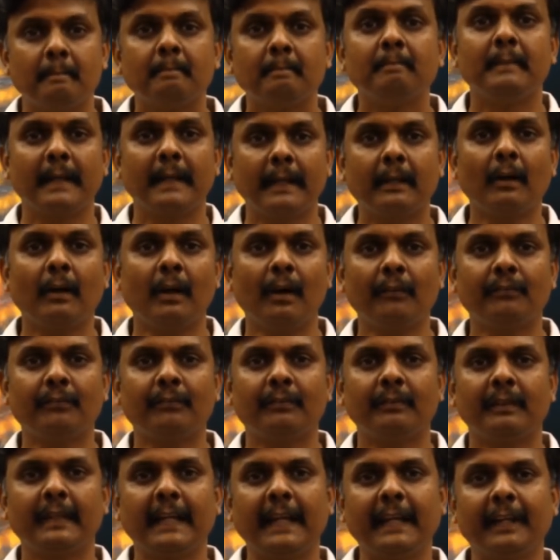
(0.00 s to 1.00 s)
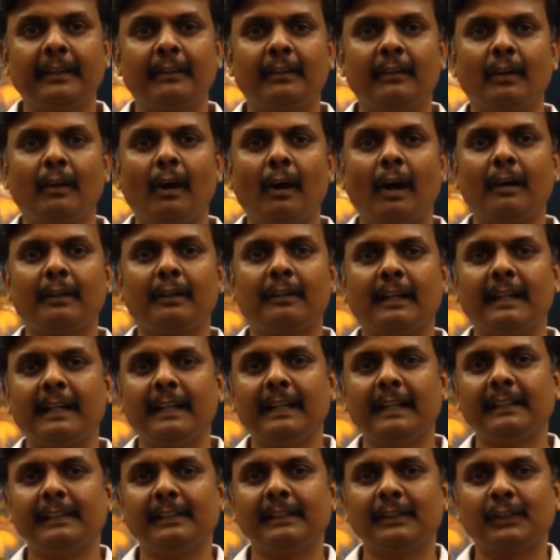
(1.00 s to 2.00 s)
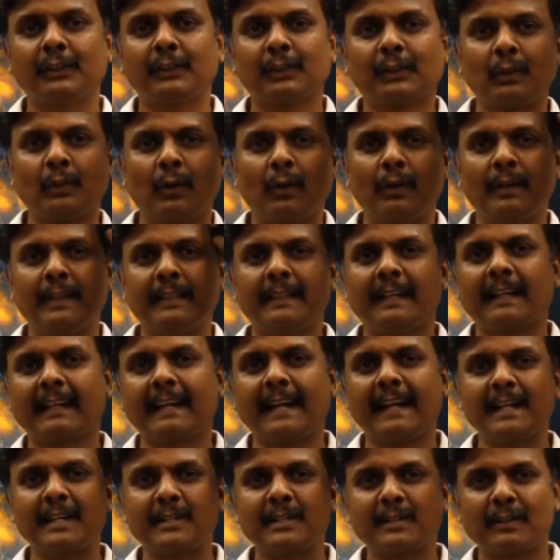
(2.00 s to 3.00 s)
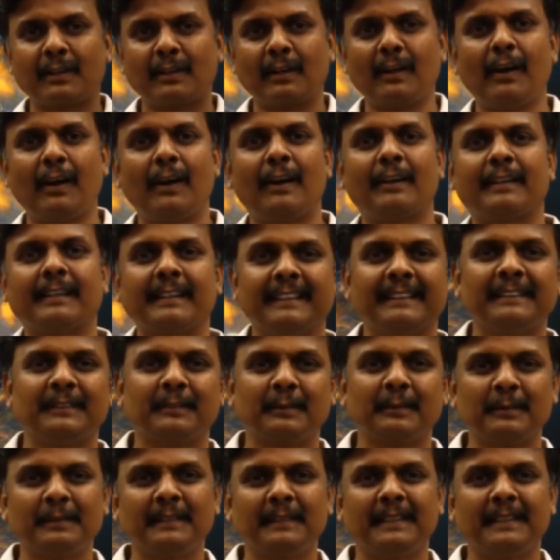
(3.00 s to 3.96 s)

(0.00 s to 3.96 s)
because it got stored in the right slot through